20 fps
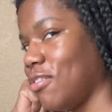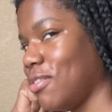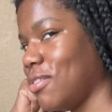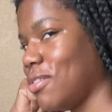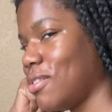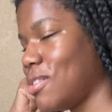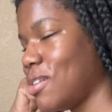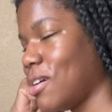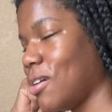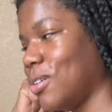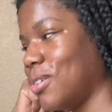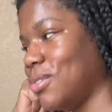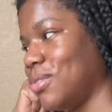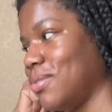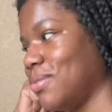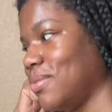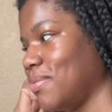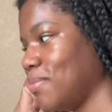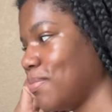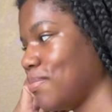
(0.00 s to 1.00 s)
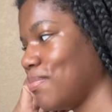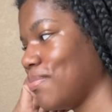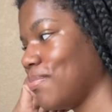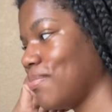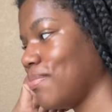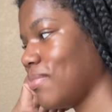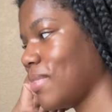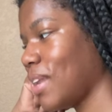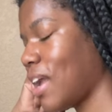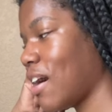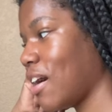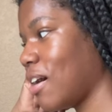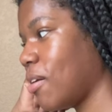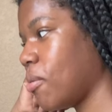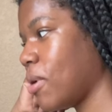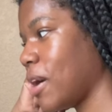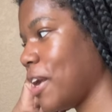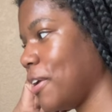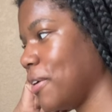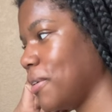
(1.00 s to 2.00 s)
So I gotta
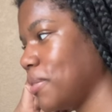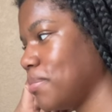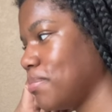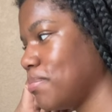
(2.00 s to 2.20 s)
wait.